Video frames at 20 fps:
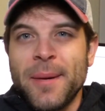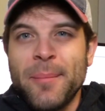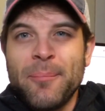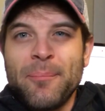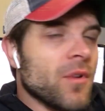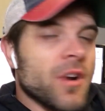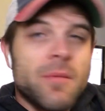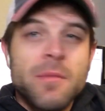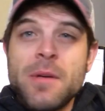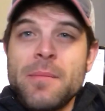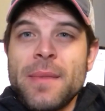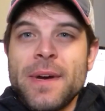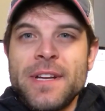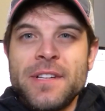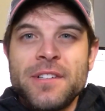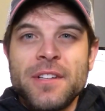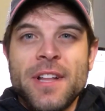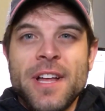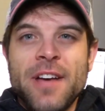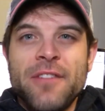up. When I made my
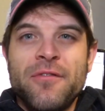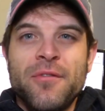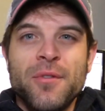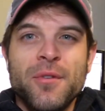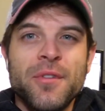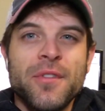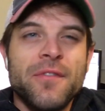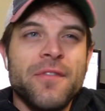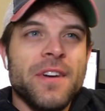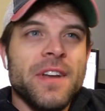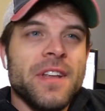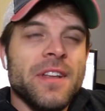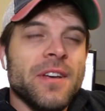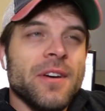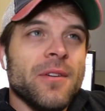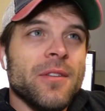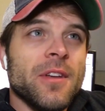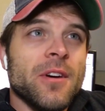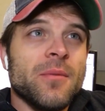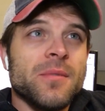July 4th
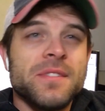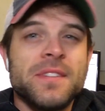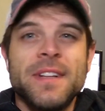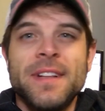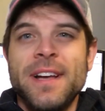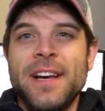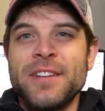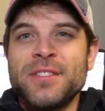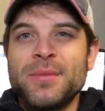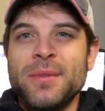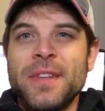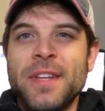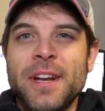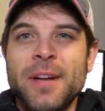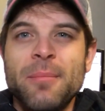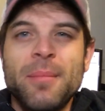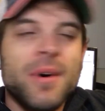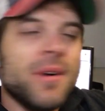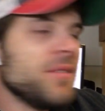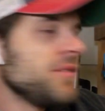video, that was the last one that
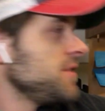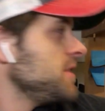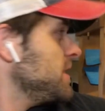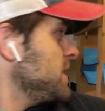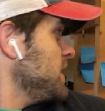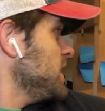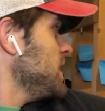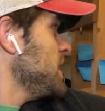I posted,